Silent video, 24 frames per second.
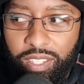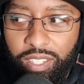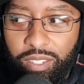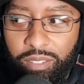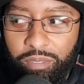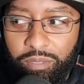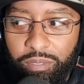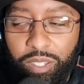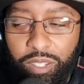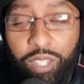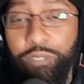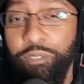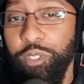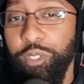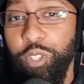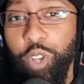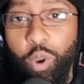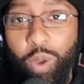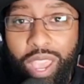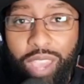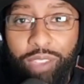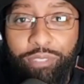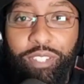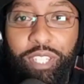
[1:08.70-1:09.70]
If you don't
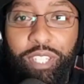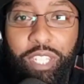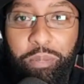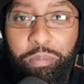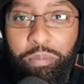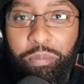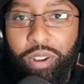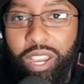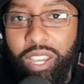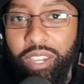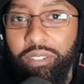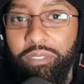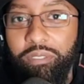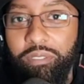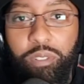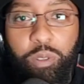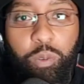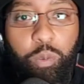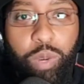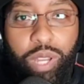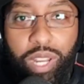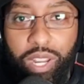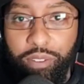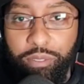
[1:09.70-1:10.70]
have Kitty Pryde for
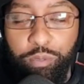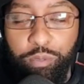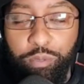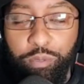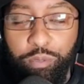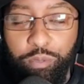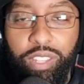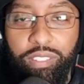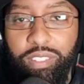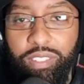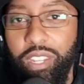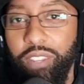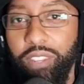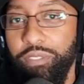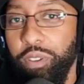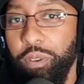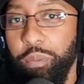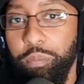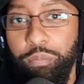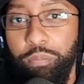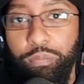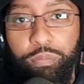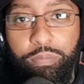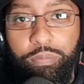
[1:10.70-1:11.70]
whatever reason, if you're
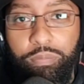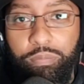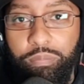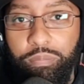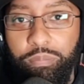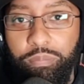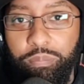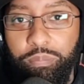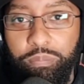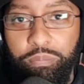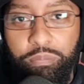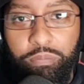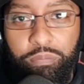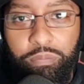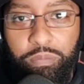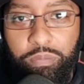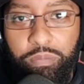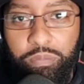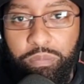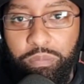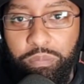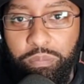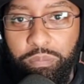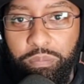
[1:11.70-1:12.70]

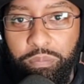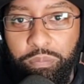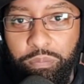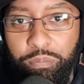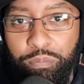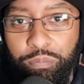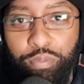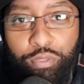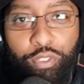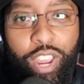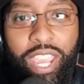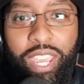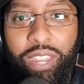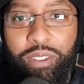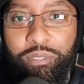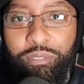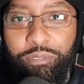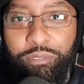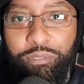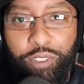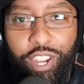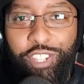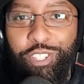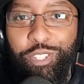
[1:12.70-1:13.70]
brand
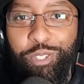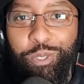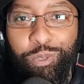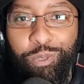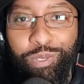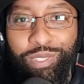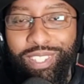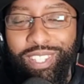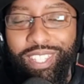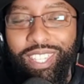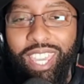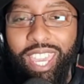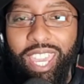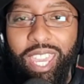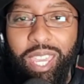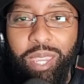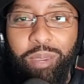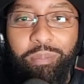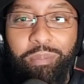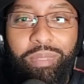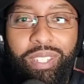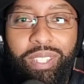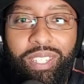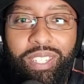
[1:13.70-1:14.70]
fresh new to the
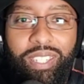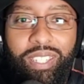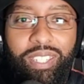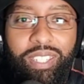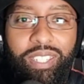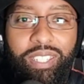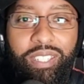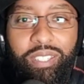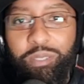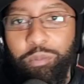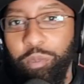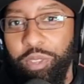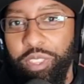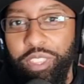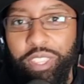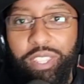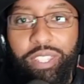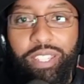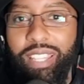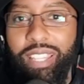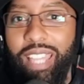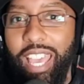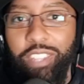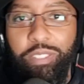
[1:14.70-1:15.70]
game within the
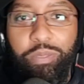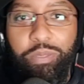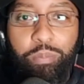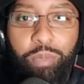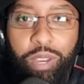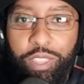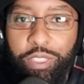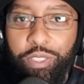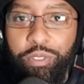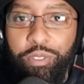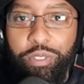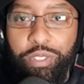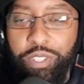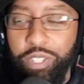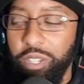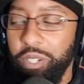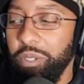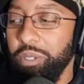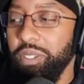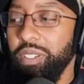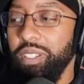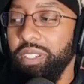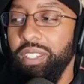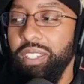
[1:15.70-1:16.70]
last month or
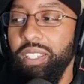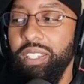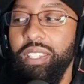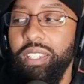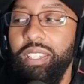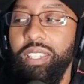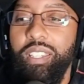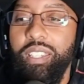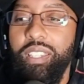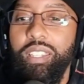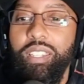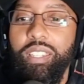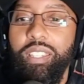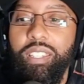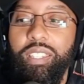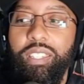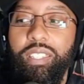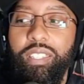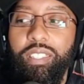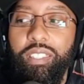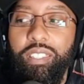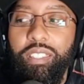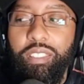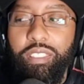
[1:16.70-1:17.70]
so,
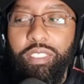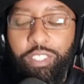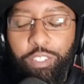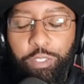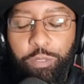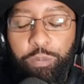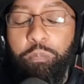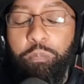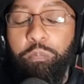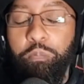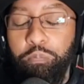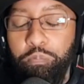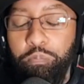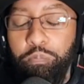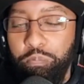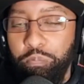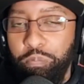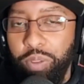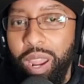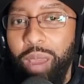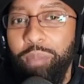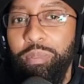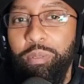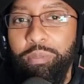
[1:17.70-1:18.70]
this
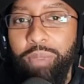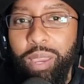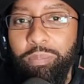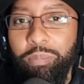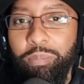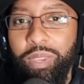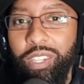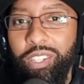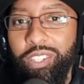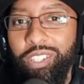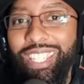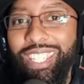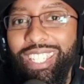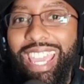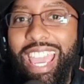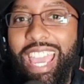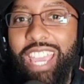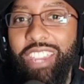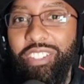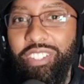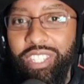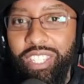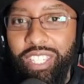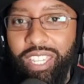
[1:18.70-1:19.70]
probably might be a good
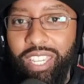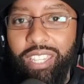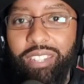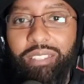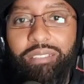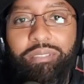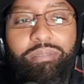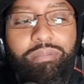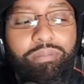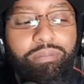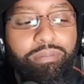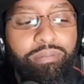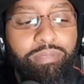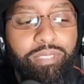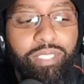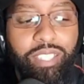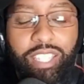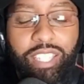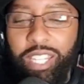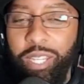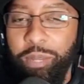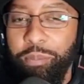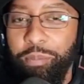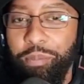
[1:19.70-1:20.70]
cache to get.
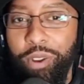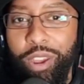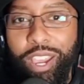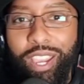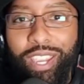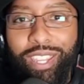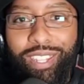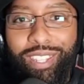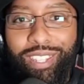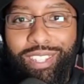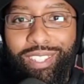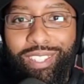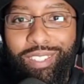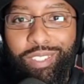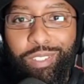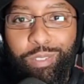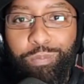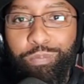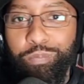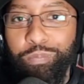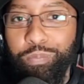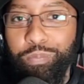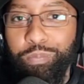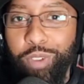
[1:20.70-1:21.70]
Kitty Pryde is
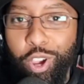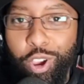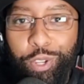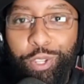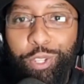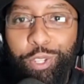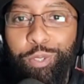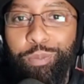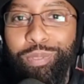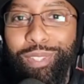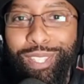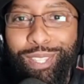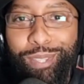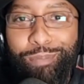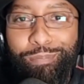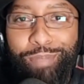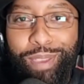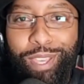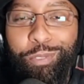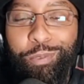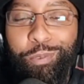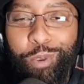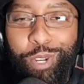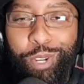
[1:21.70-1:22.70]
arguably the
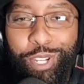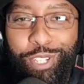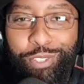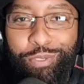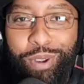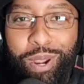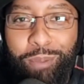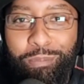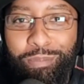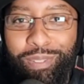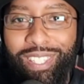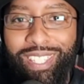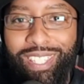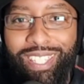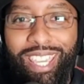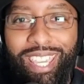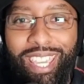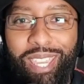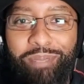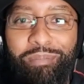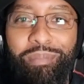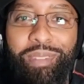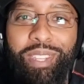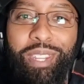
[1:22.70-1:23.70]
best one drop in the
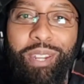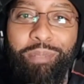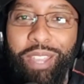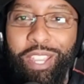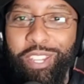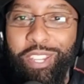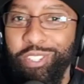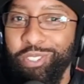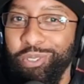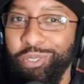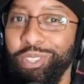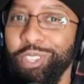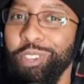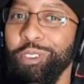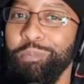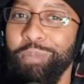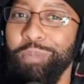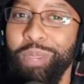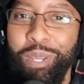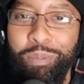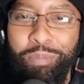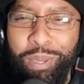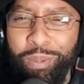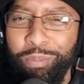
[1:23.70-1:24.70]
game, and I'm not sure there are
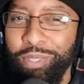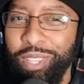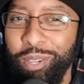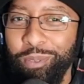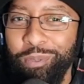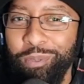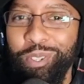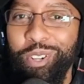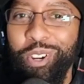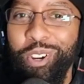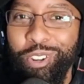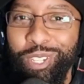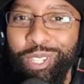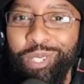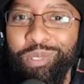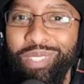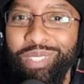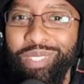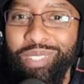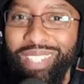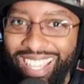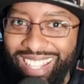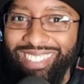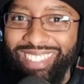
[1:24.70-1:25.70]
many people that would argue
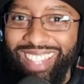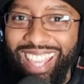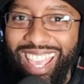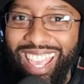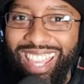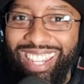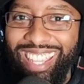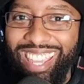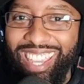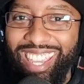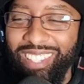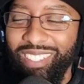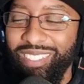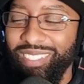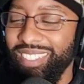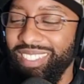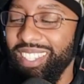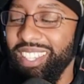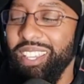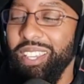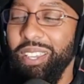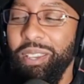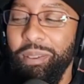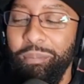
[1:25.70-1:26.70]
against that case,
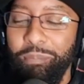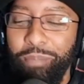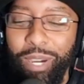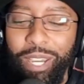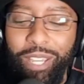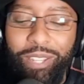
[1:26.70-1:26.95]
but